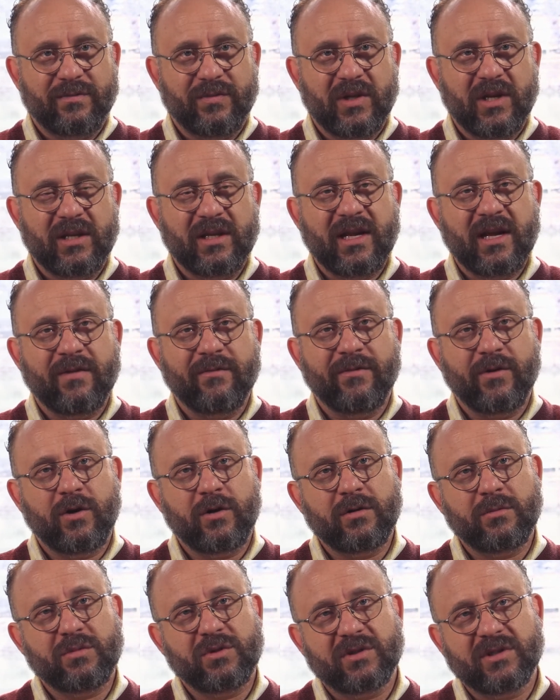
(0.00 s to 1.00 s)
In that
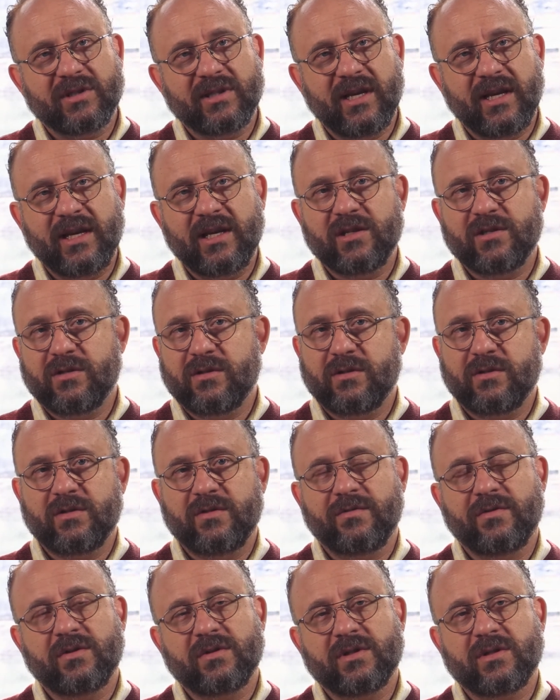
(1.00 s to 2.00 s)
vulnerable stage of those
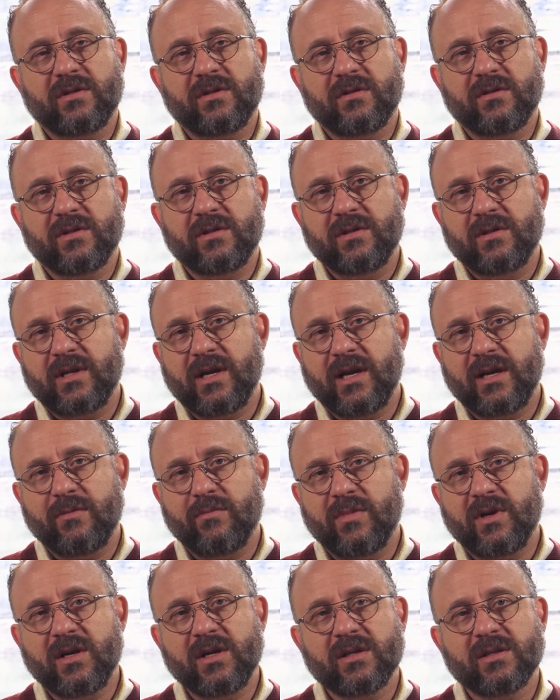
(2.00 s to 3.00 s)
first 9
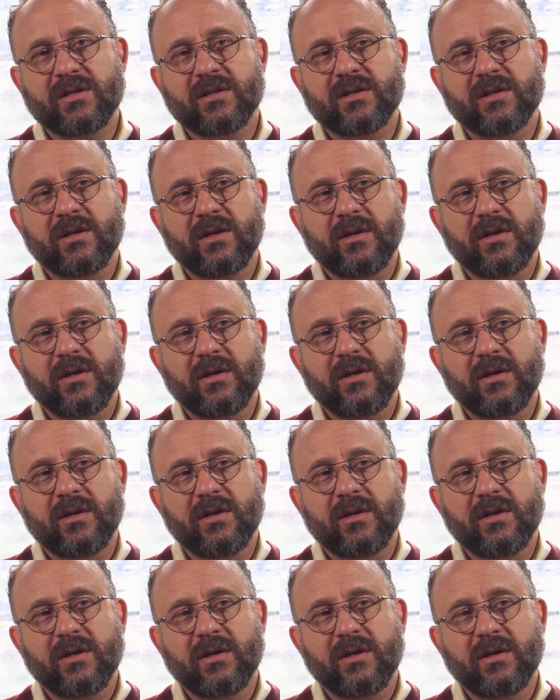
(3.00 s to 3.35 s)
months,